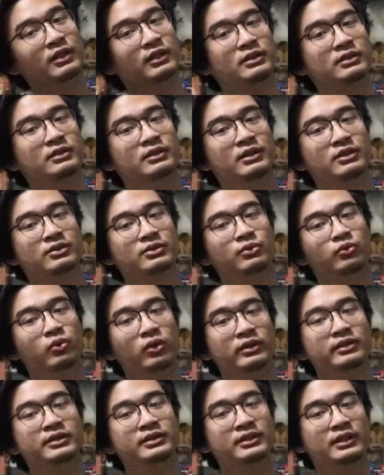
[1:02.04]
there's this
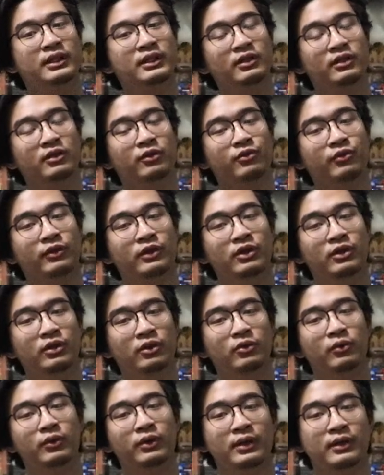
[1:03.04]
one scene in the
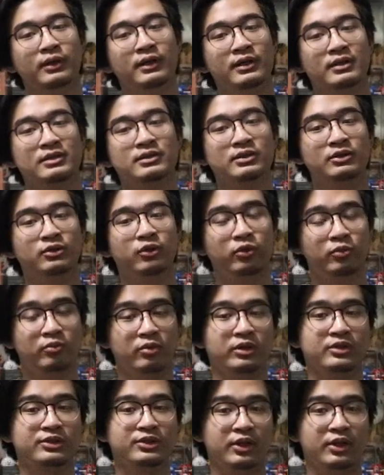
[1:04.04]
video where this toothbrush